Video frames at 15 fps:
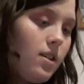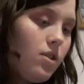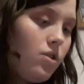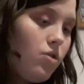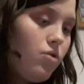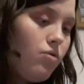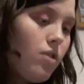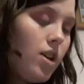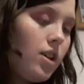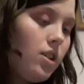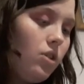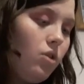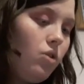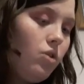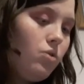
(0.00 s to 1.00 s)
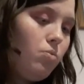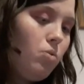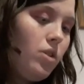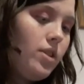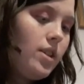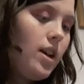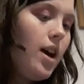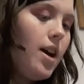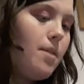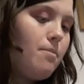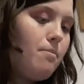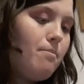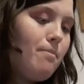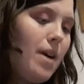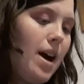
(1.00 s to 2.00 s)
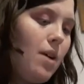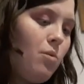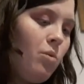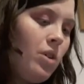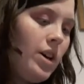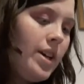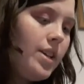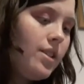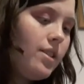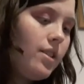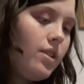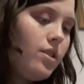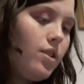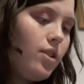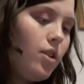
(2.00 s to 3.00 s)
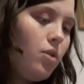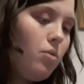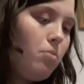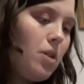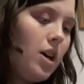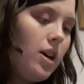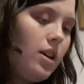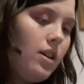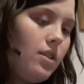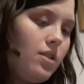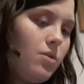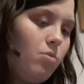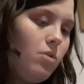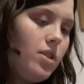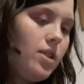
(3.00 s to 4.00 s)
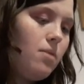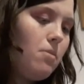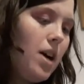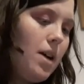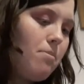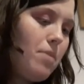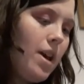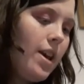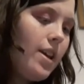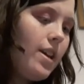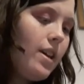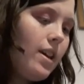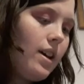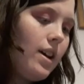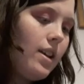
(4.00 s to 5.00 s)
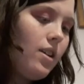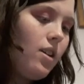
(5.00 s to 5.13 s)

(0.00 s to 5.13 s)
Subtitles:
Drug Lord was a matte white, Doll Parts was a matte pink, and